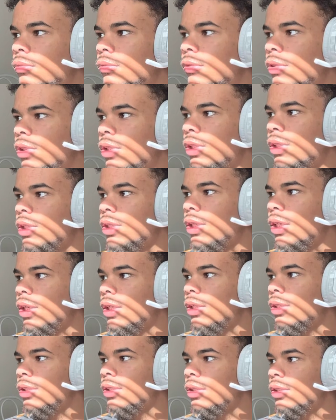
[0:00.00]
It looks like
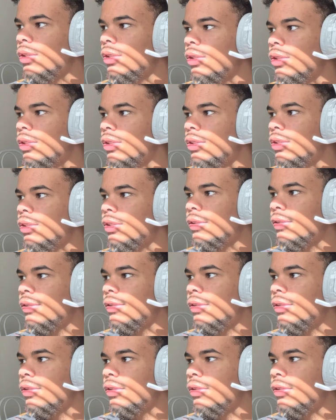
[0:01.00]
he's
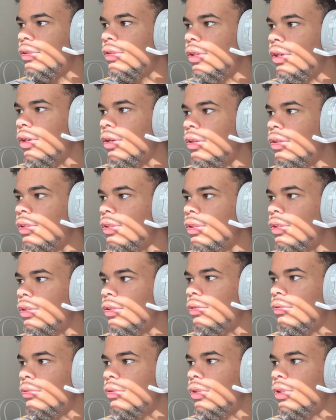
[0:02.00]
talking
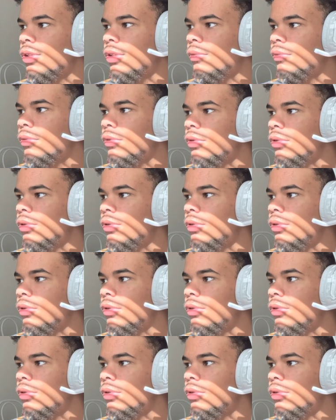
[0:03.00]
or whatever.